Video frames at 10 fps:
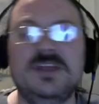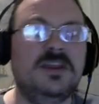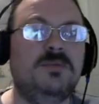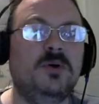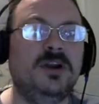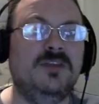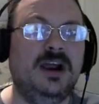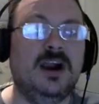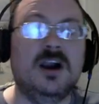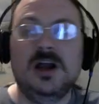that they put in
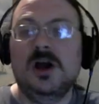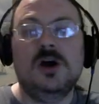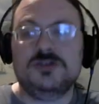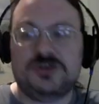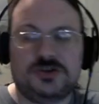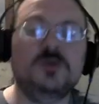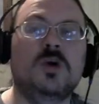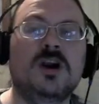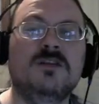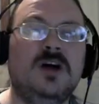there, should
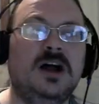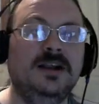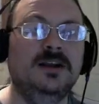work fine.